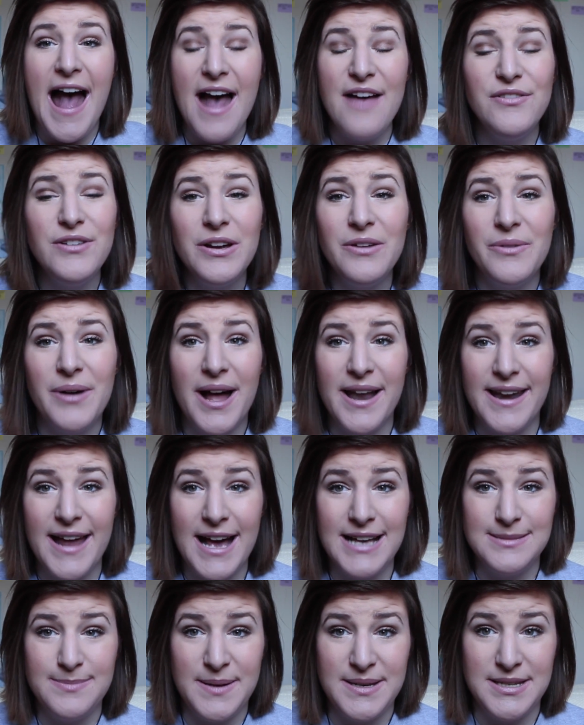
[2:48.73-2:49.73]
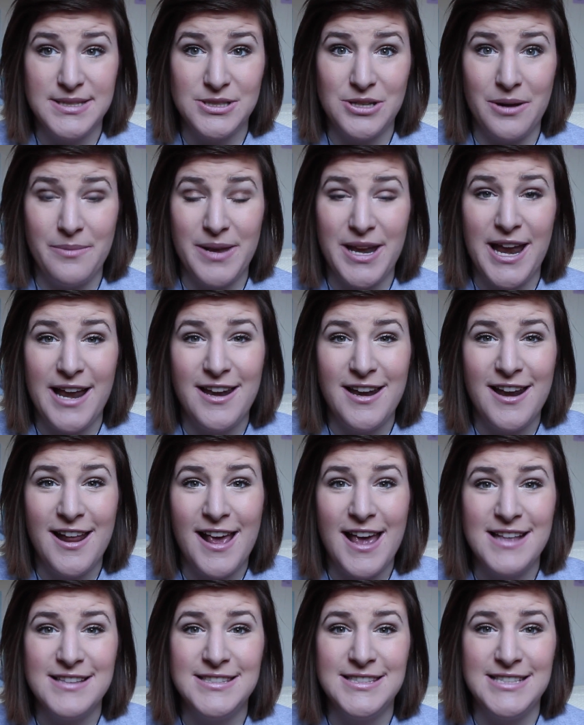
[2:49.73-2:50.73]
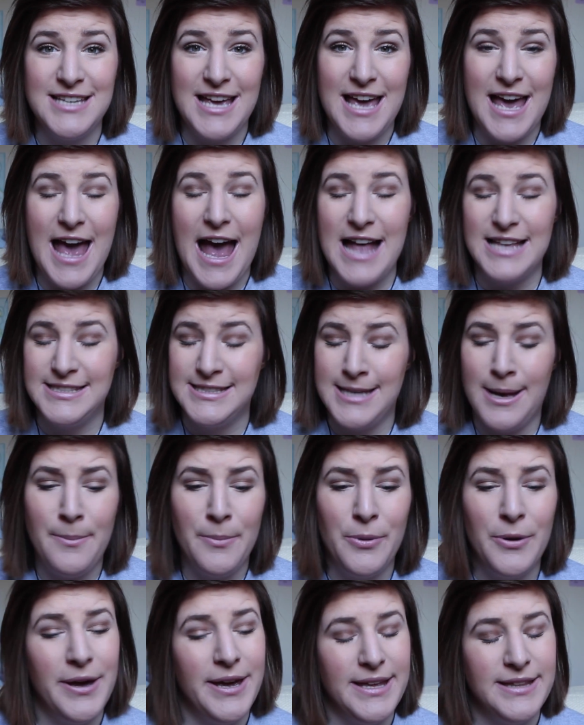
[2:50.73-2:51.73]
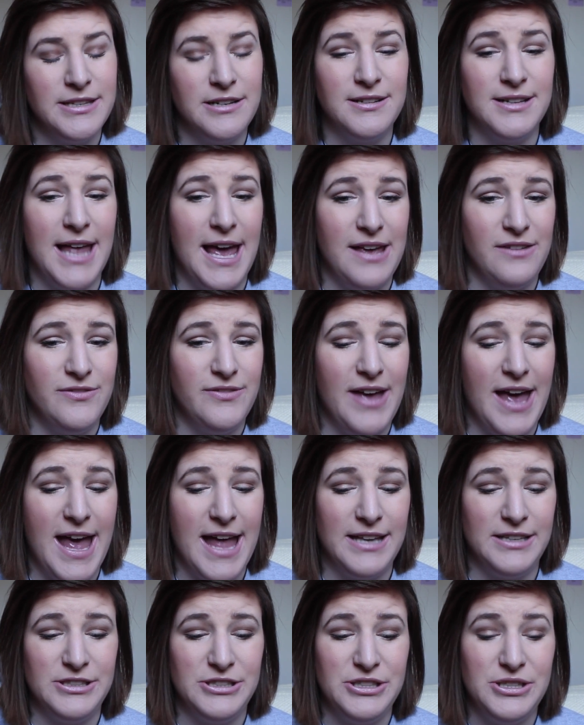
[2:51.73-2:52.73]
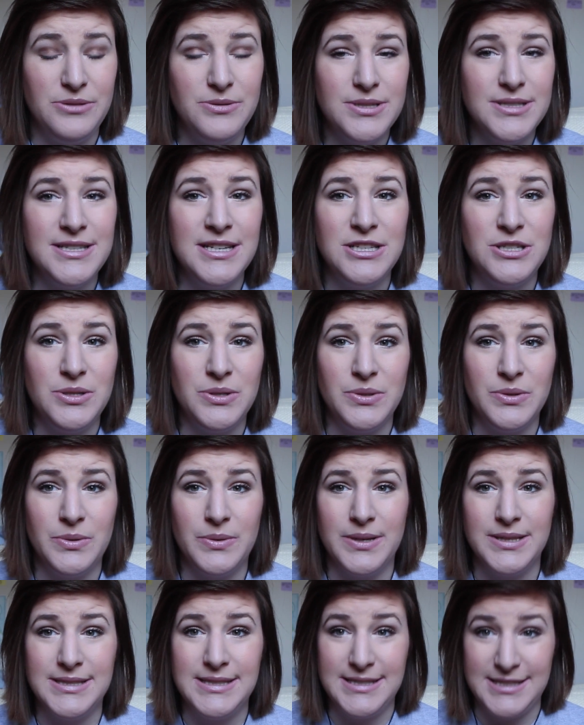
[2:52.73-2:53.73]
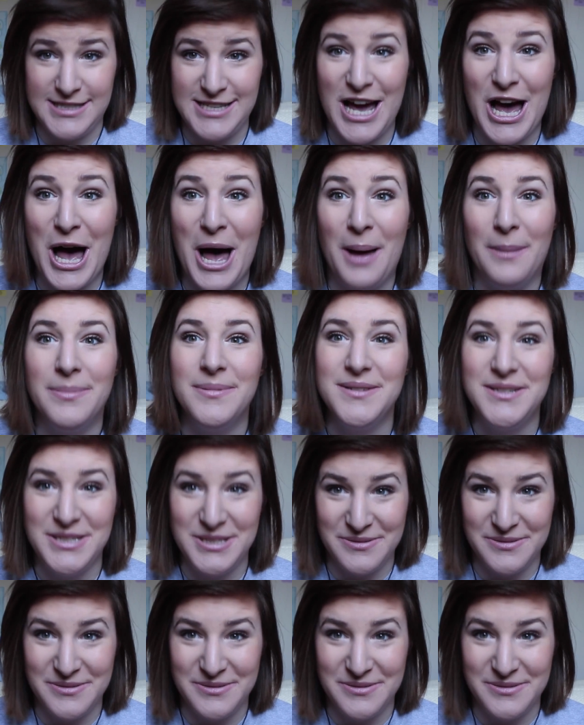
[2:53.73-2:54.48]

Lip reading: Everyone has been discriminated against at some point in their life, and you just need to stop